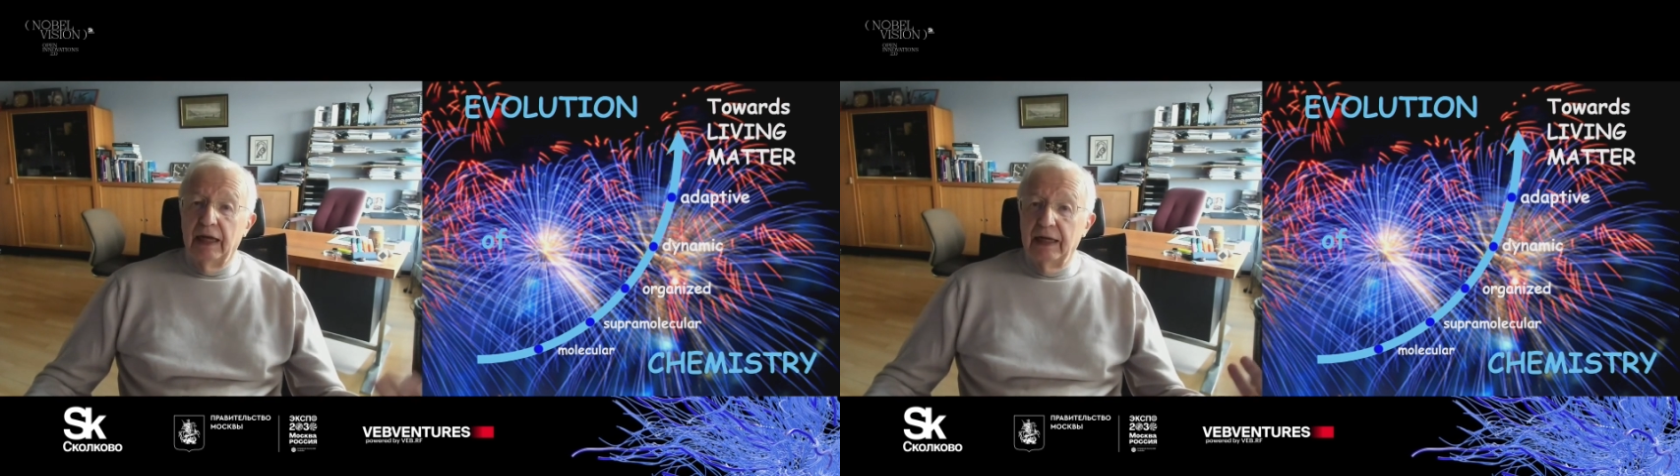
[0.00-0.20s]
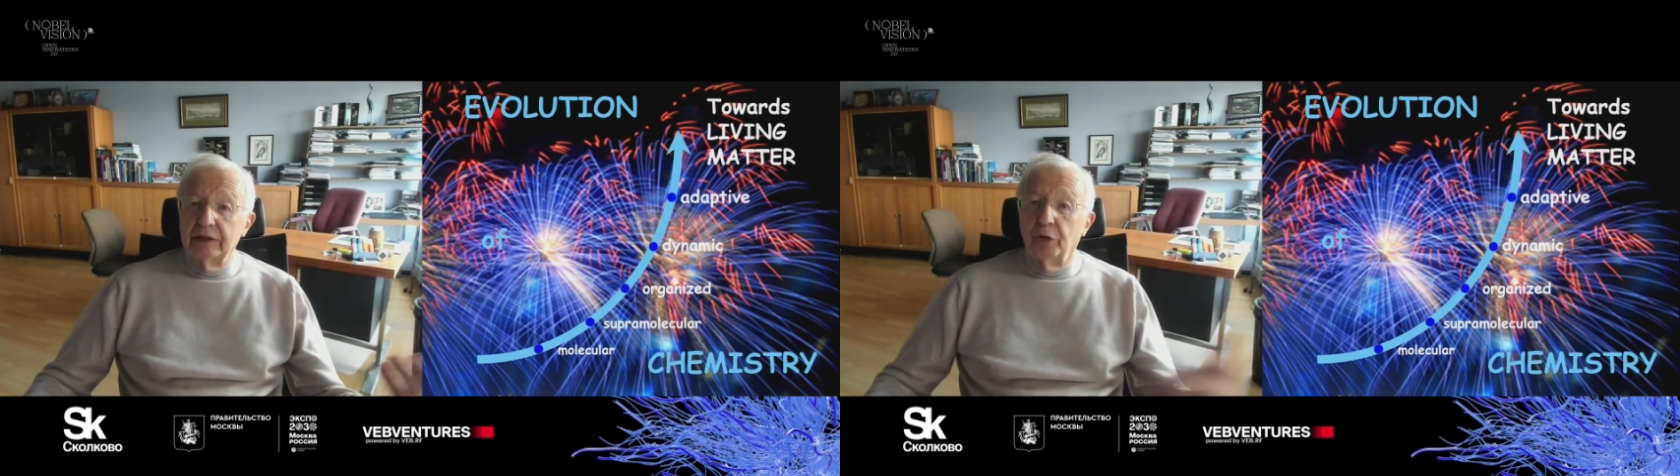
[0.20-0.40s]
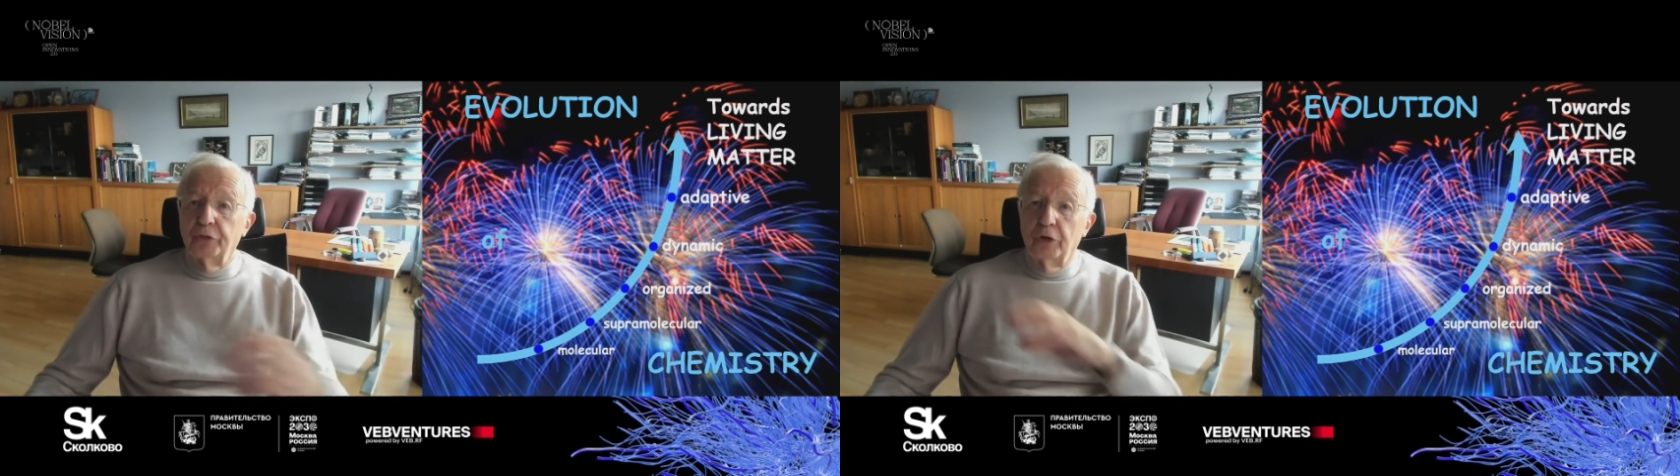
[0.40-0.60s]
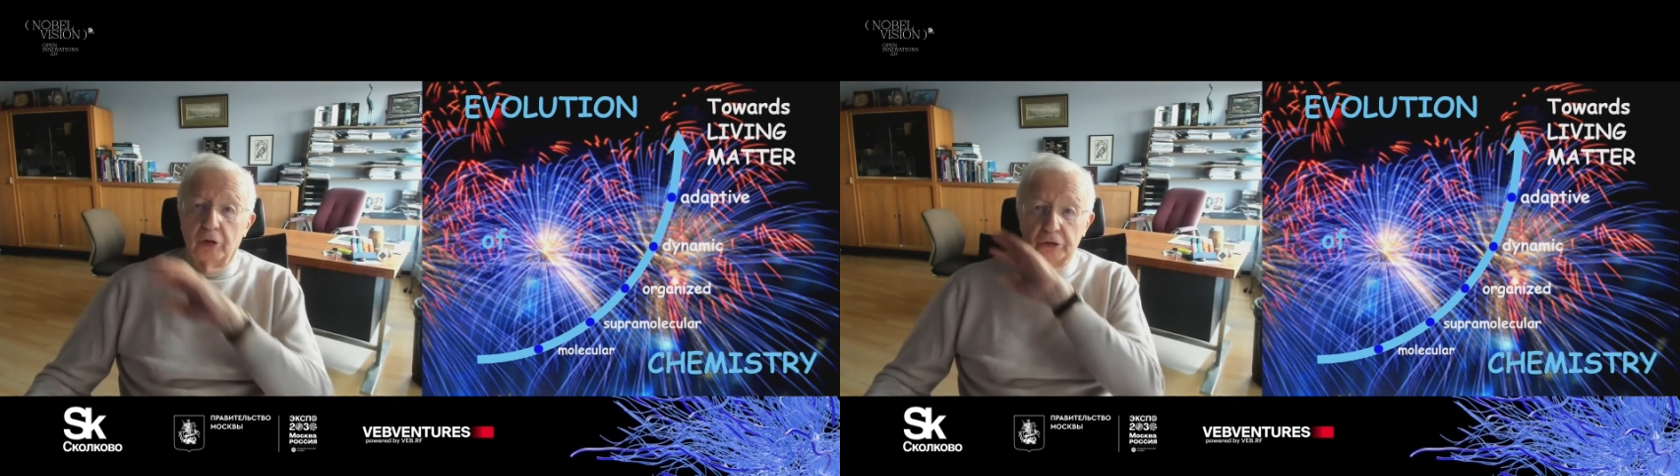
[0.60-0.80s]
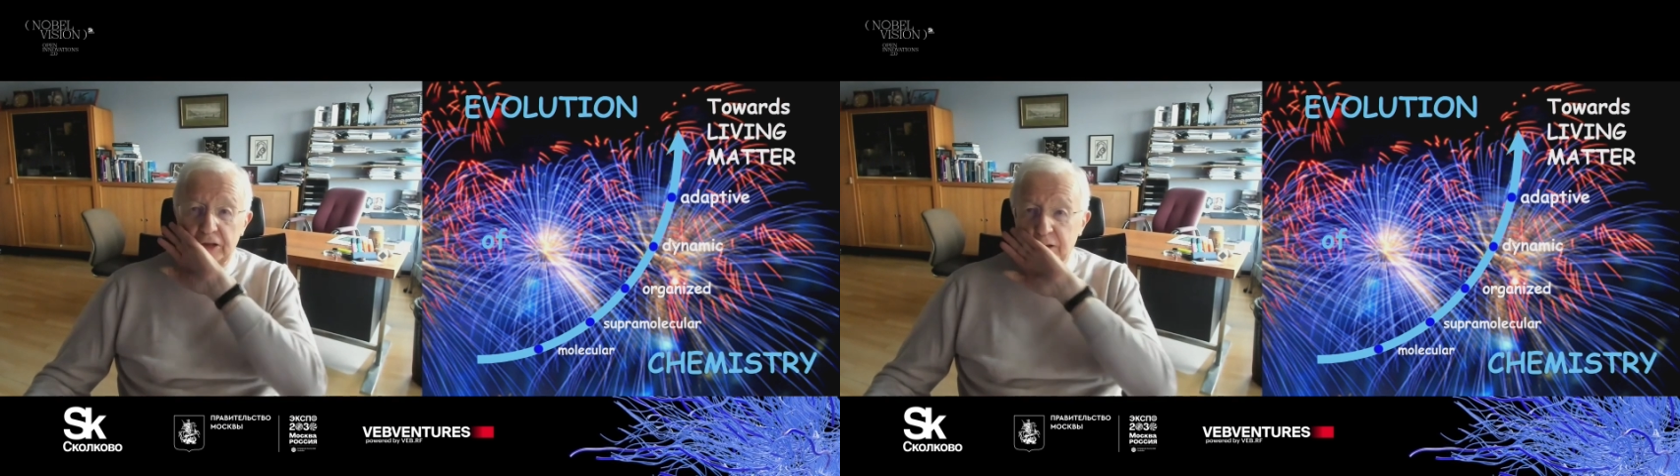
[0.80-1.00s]
and of
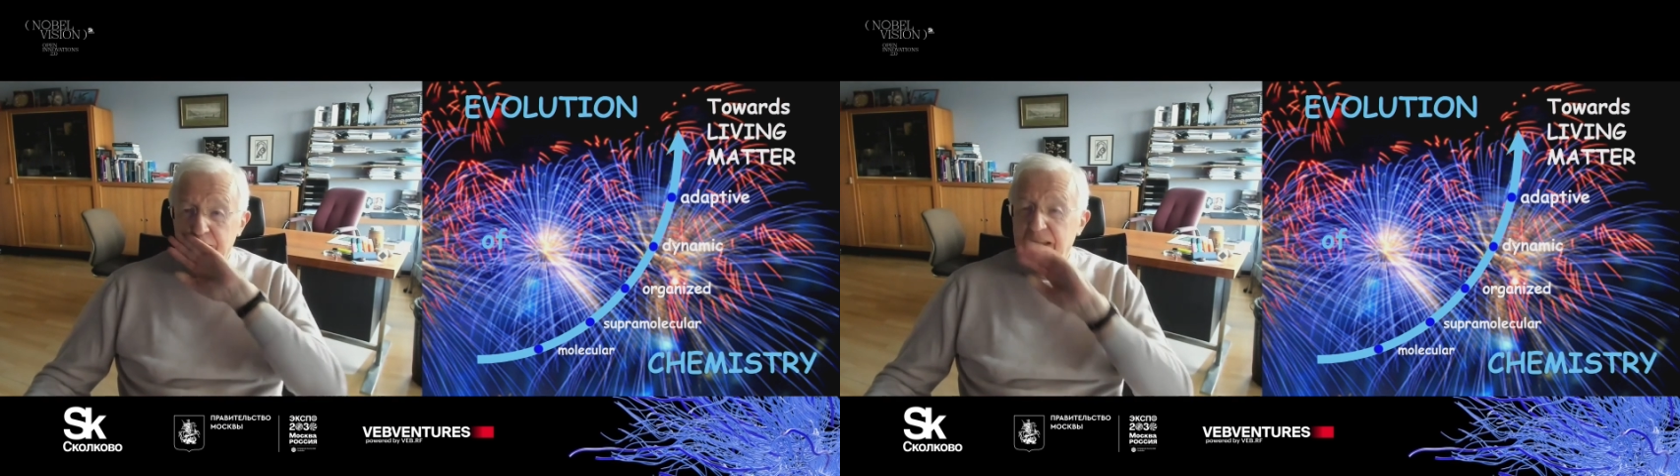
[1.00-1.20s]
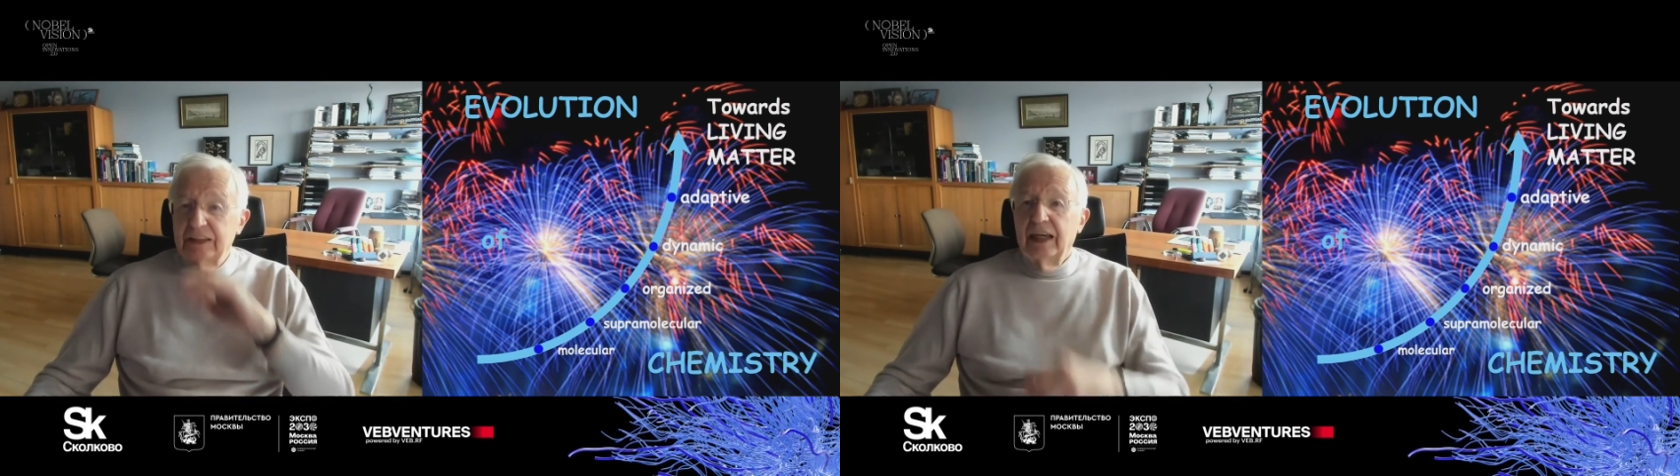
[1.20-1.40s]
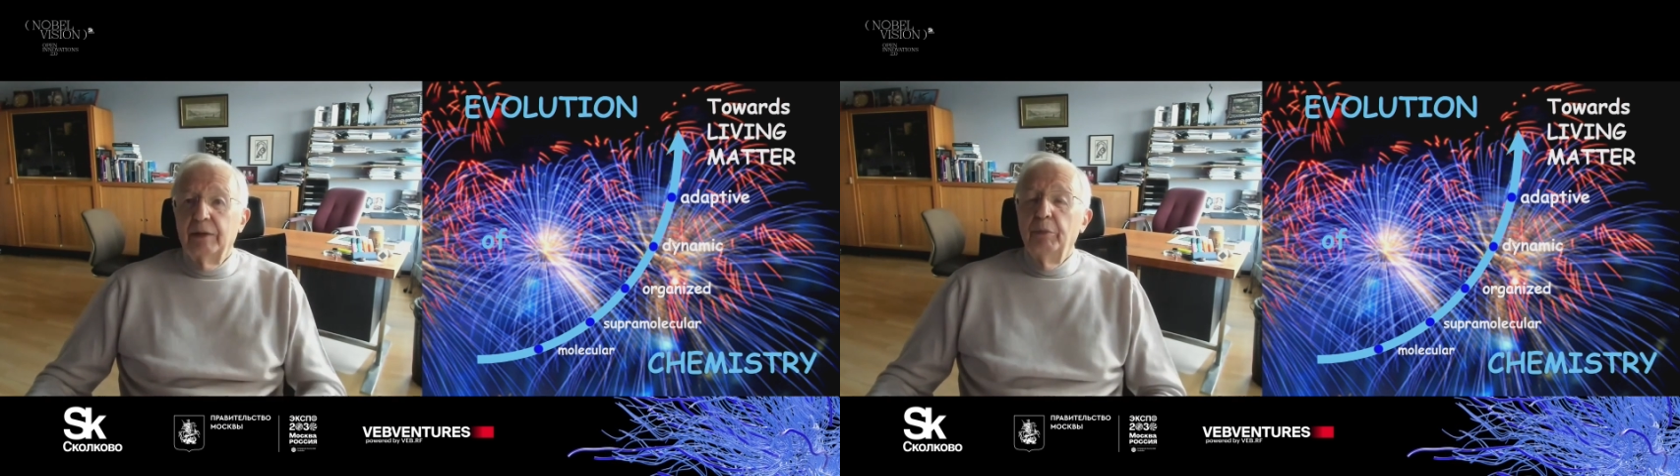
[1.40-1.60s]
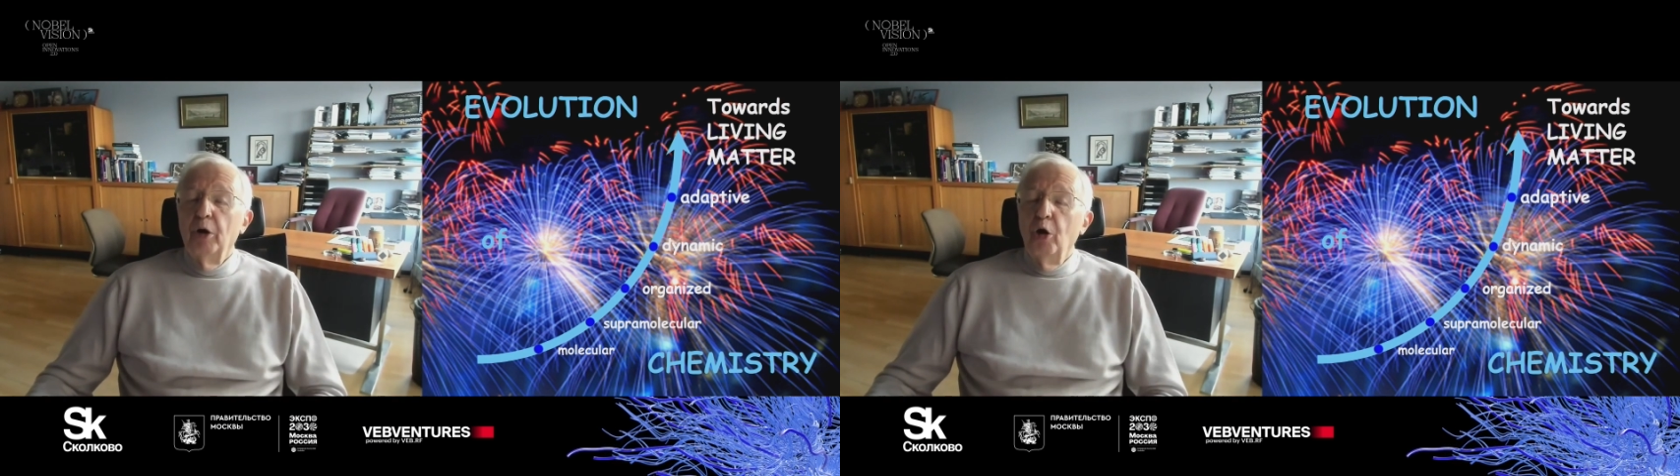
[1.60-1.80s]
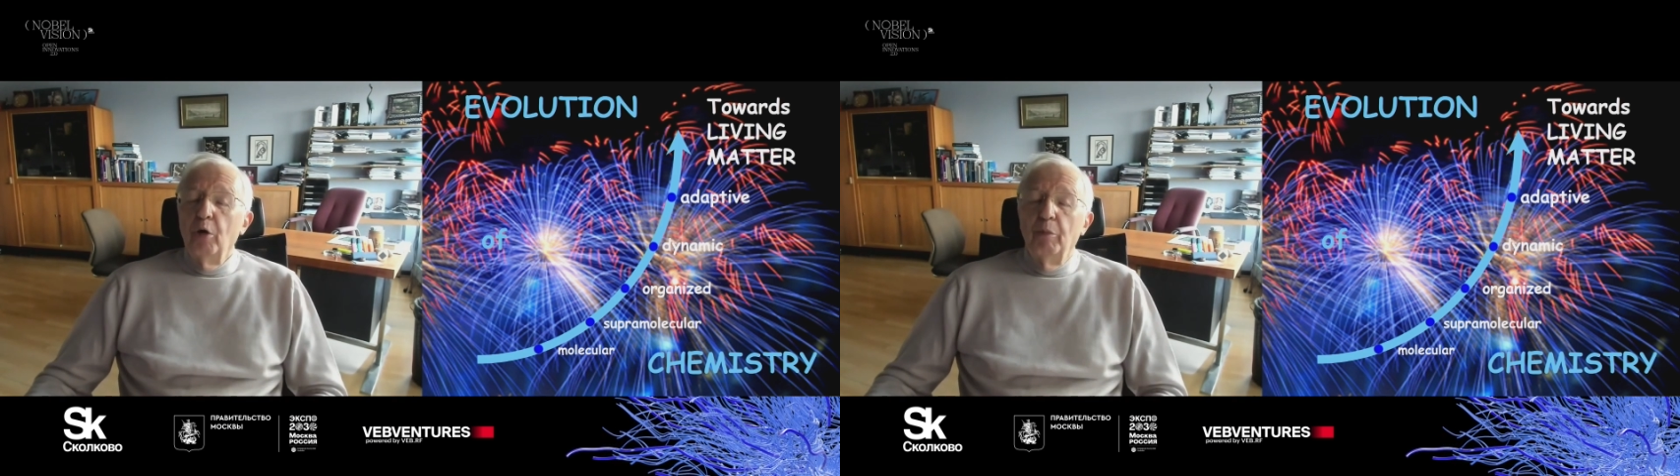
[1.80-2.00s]
course, these are